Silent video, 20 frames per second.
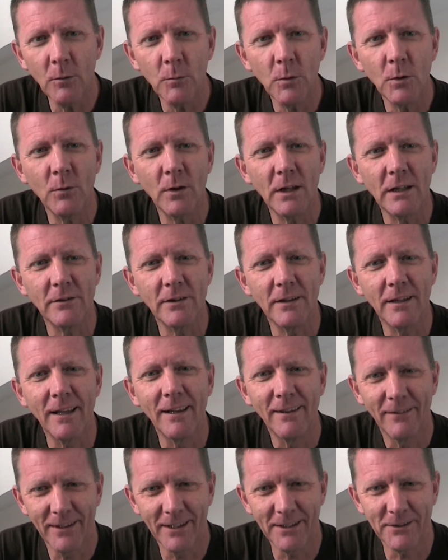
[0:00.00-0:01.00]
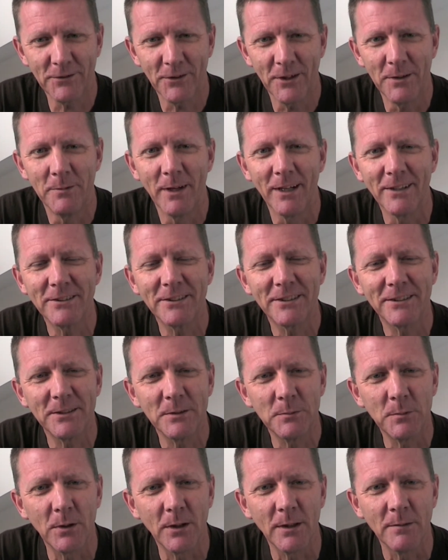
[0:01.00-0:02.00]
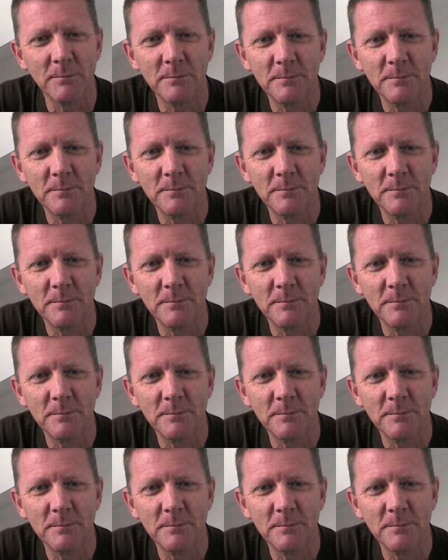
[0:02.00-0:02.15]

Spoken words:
will leave it there. Thanks very much. Goodbye.